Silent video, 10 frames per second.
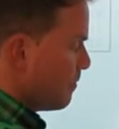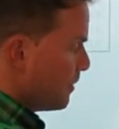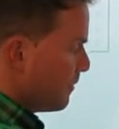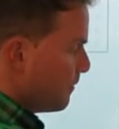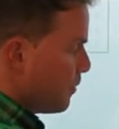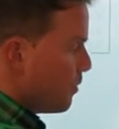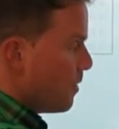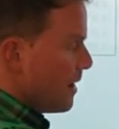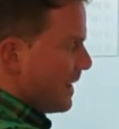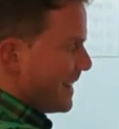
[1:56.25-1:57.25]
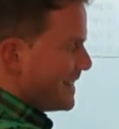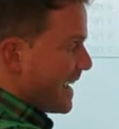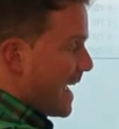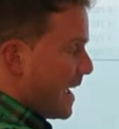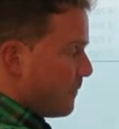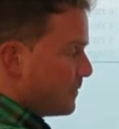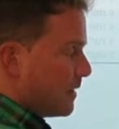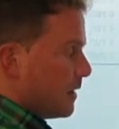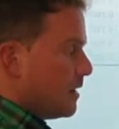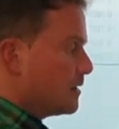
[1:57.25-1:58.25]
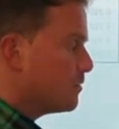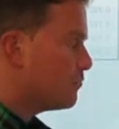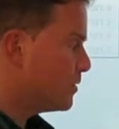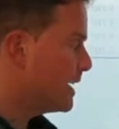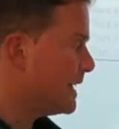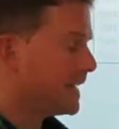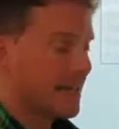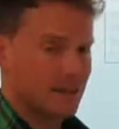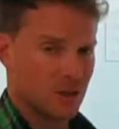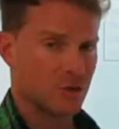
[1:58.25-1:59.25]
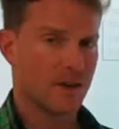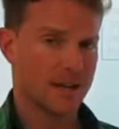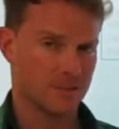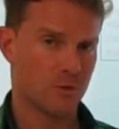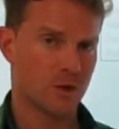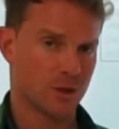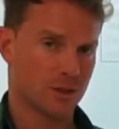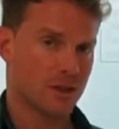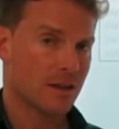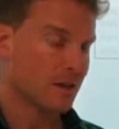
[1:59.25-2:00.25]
before and after to really get the correct word,